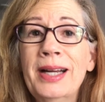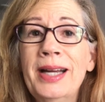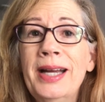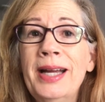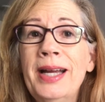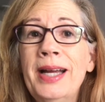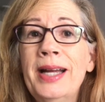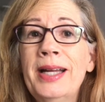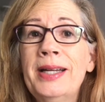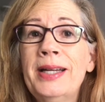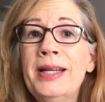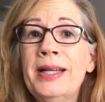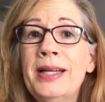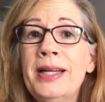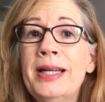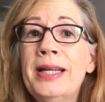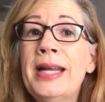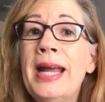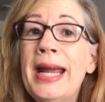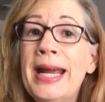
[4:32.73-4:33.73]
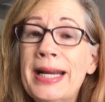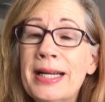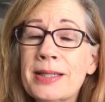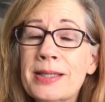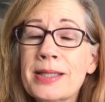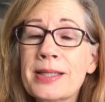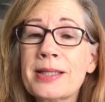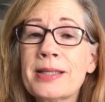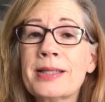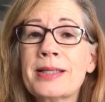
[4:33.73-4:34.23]
and it
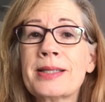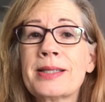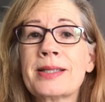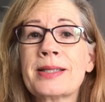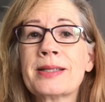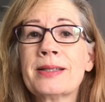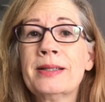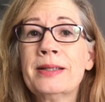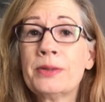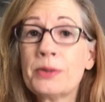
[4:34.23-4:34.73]
enhances